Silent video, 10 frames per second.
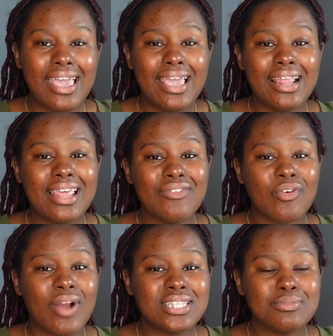And if it
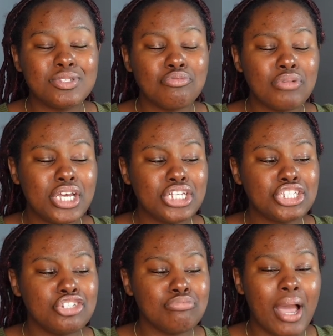rides up too
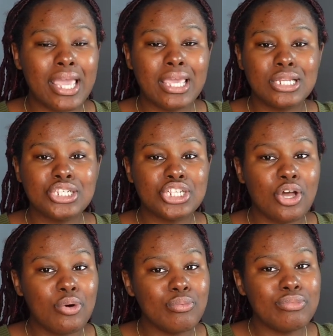much, you might get a
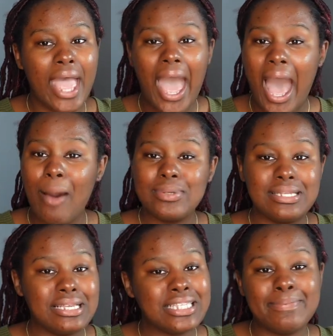show that I
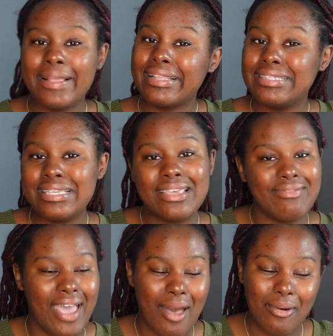wasn't expecting to give
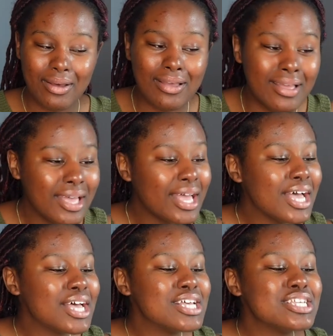out.
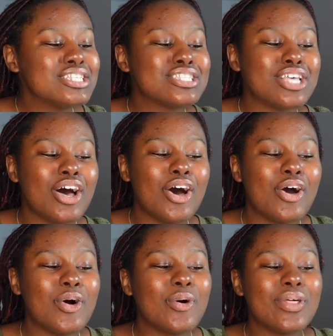
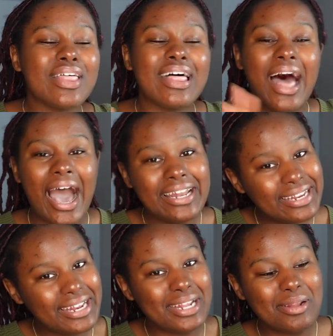So I
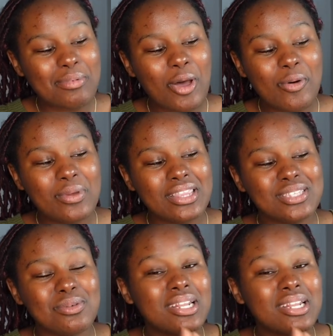didn't end up going with this one.